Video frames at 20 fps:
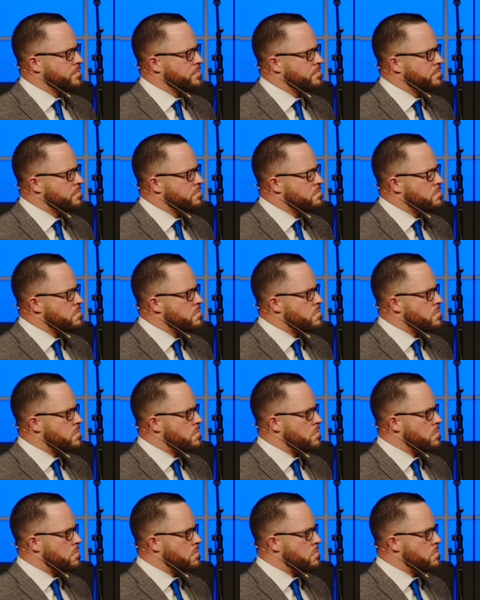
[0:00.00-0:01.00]

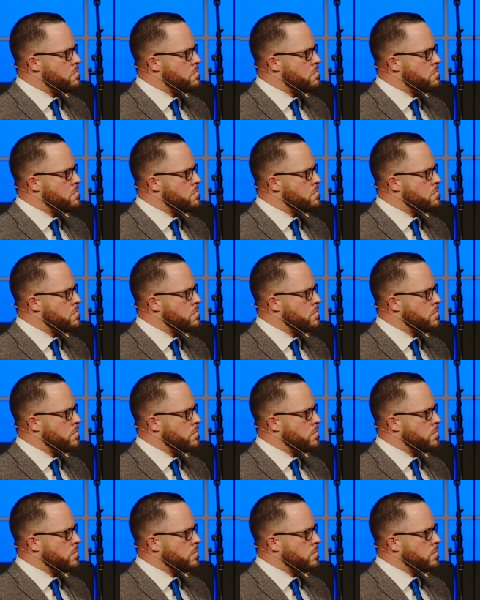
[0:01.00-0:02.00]

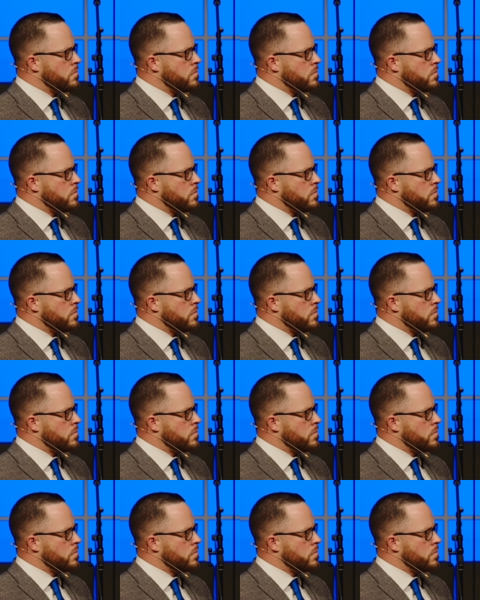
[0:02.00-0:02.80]
[no speech]